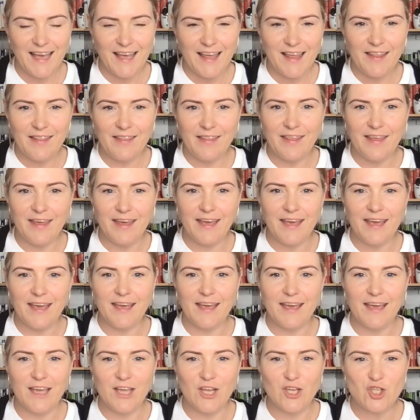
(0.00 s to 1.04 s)

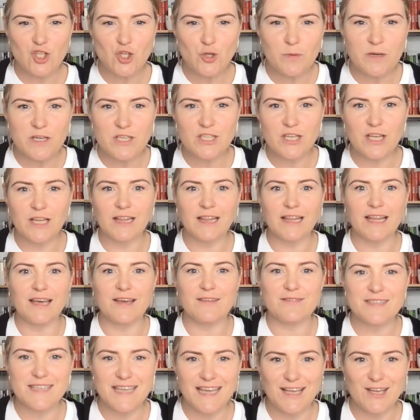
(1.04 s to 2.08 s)
the intuition
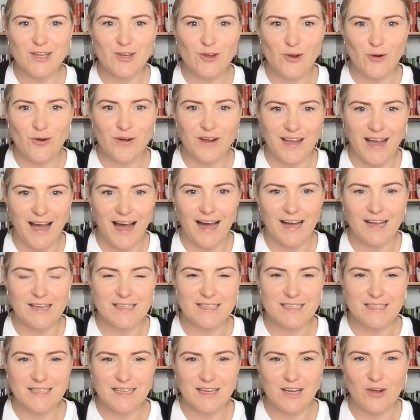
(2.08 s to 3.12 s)
lives in your
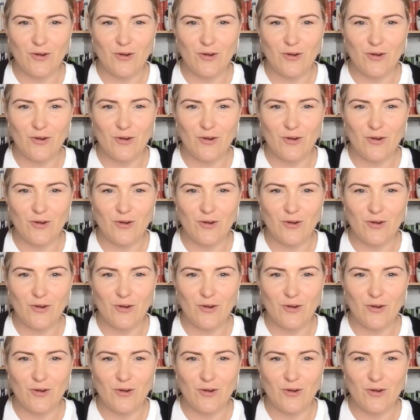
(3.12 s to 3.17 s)
gut,